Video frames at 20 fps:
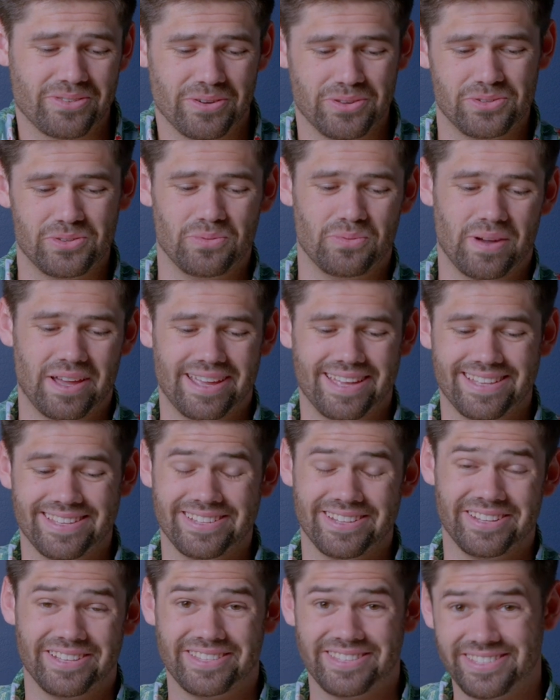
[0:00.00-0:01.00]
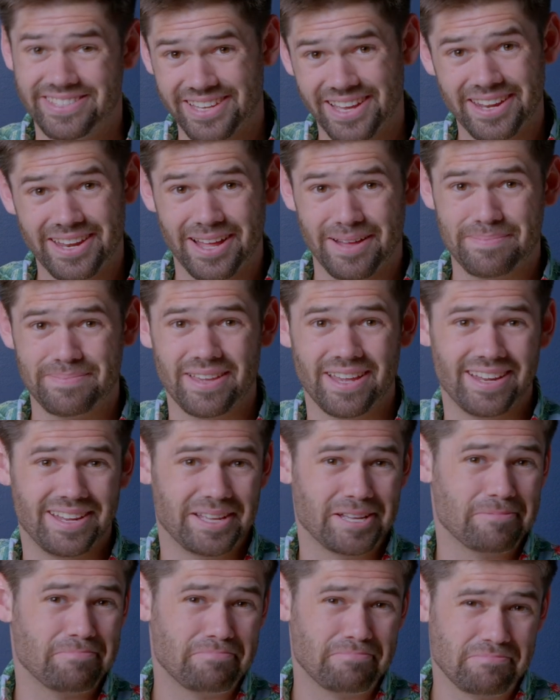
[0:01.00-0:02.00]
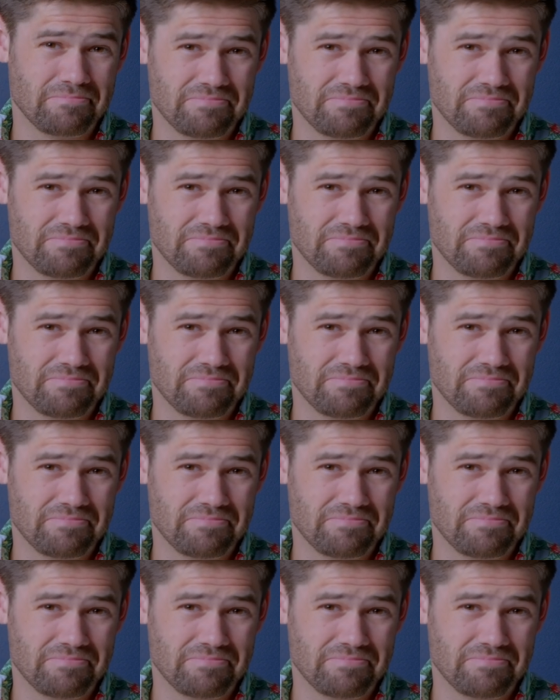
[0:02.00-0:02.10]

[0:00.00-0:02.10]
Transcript: going to wait until it's done updating